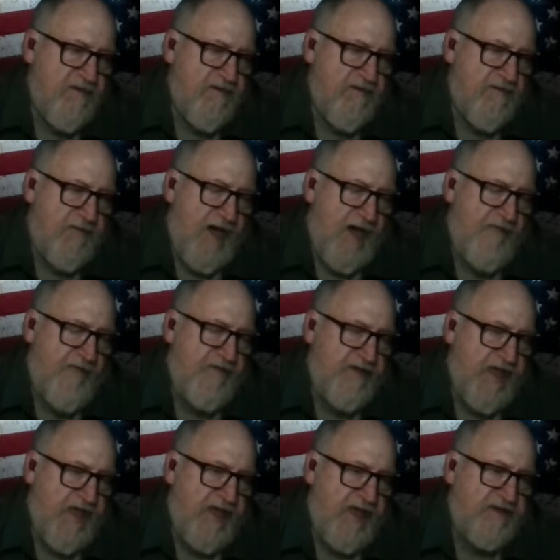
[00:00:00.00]
Myron
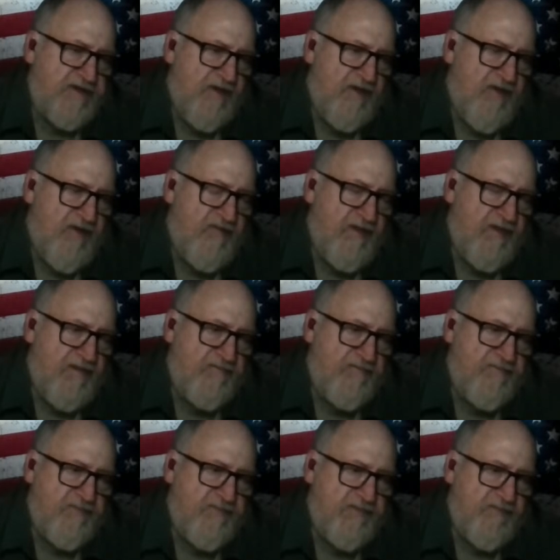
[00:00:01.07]
Gaines and all them,
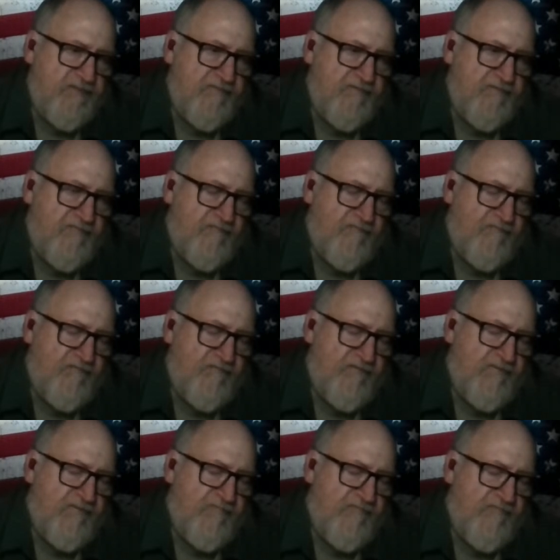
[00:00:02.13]

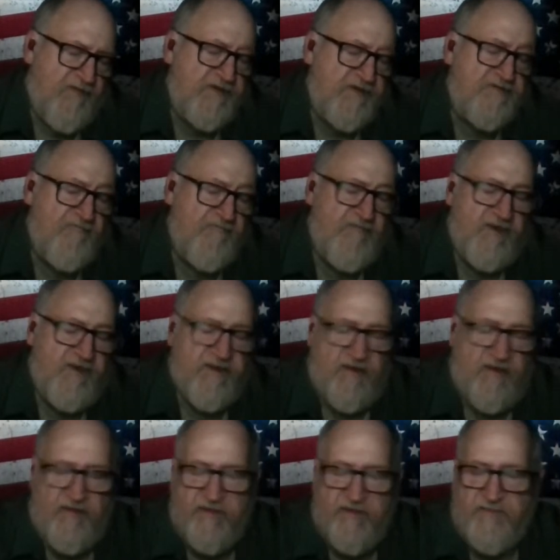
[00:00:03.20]
Fresh and Fit and
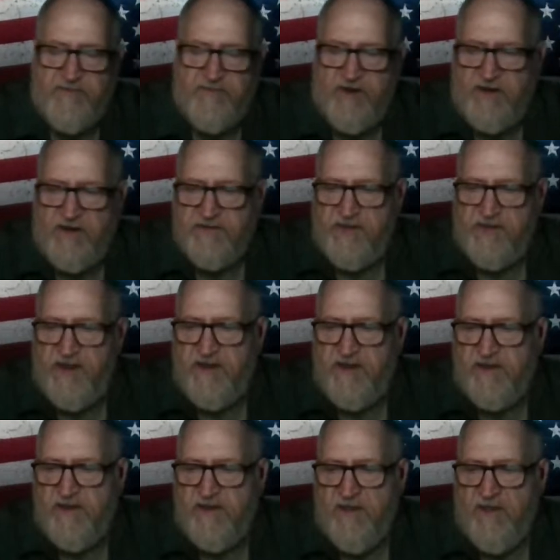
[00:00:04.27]
all them, try to tell
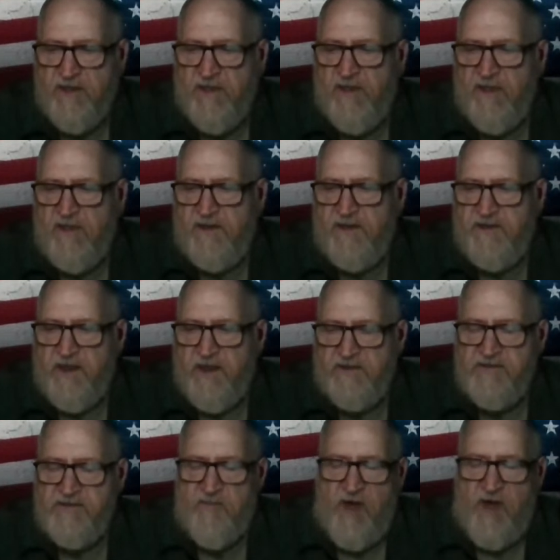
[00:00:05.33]
you
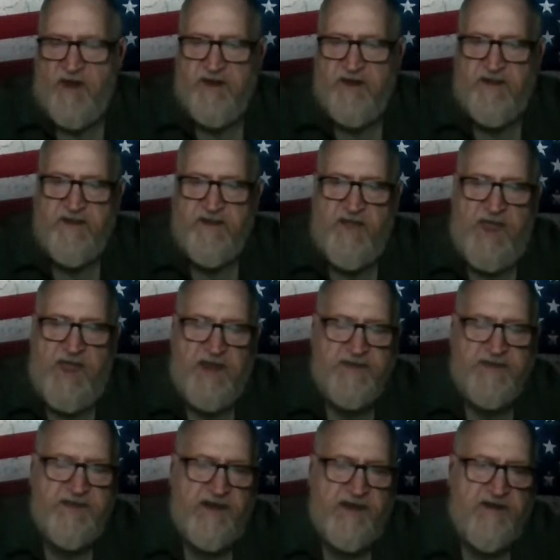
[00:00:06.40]
date somebody
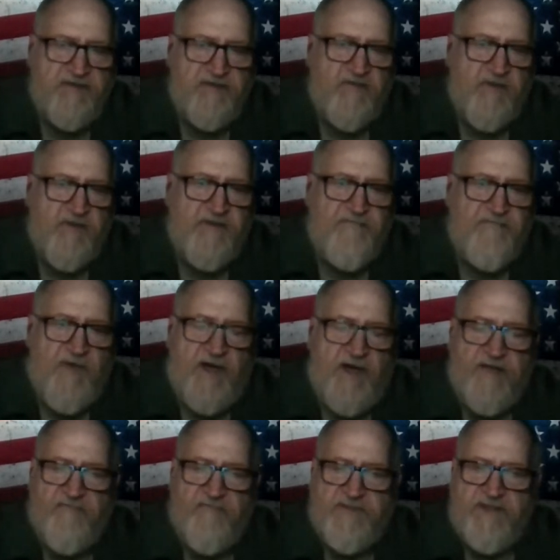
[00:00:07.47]
18 to
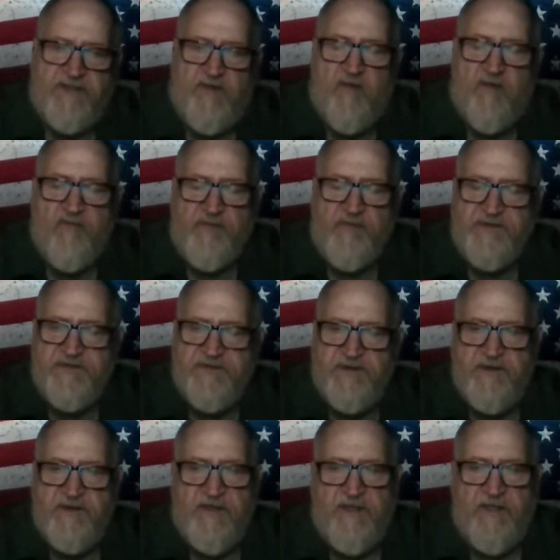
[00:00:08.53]
25 at the oldest.
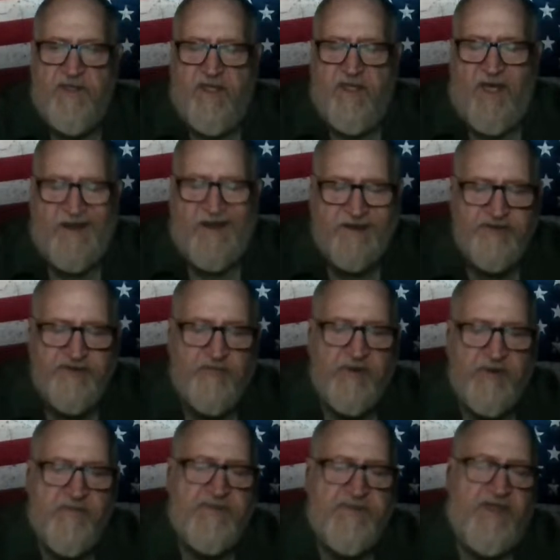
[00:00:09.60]
I
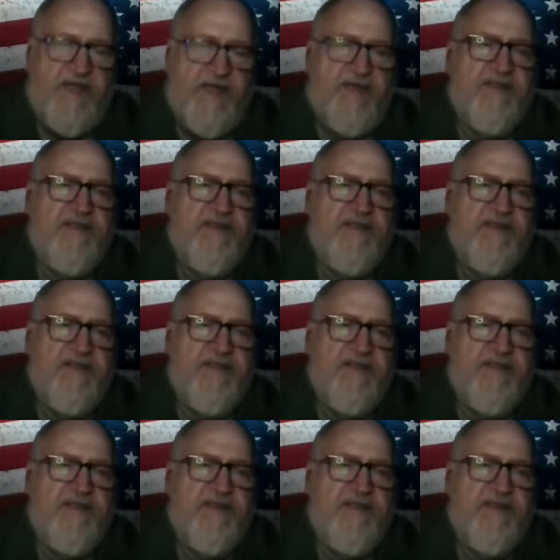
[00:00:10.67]
disagree with that.